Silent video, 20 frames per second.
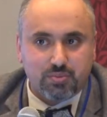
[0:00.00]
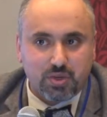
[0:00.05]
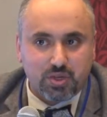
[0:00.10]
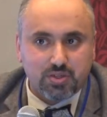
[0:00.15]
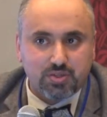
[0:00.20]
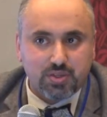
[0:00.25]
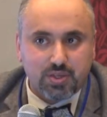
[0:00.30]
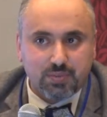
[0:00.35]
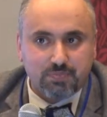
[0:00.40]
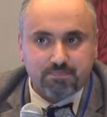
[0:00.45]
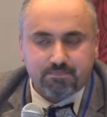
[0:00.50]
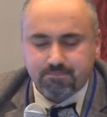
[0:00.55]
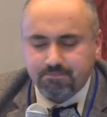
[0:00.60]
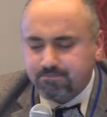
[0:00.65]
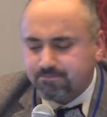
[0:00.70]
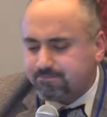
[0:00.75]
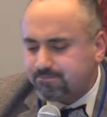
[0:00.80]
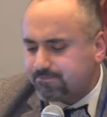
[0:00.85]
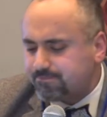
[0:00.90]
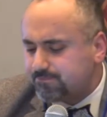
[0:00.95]
mindset.
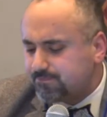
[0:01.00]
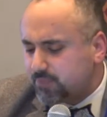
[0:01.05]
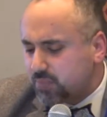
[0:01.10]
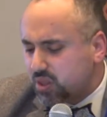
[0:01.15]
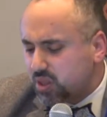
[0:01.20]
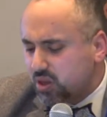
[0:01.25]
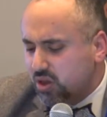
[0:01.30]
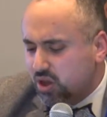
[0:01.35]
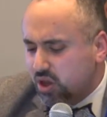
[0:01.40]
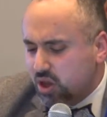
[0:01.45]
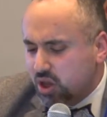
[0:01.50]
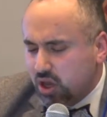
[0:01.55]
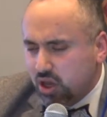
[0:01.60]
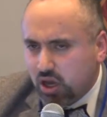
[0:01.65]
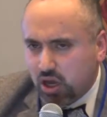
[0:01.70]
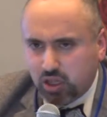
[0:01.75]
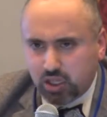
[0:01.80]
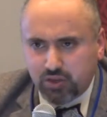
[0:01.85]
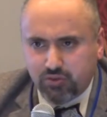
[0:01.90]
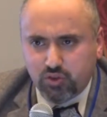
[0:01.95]

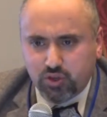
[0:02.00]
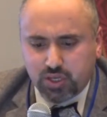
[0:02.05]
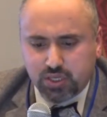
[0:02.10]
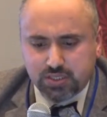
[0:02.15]
I'll give you an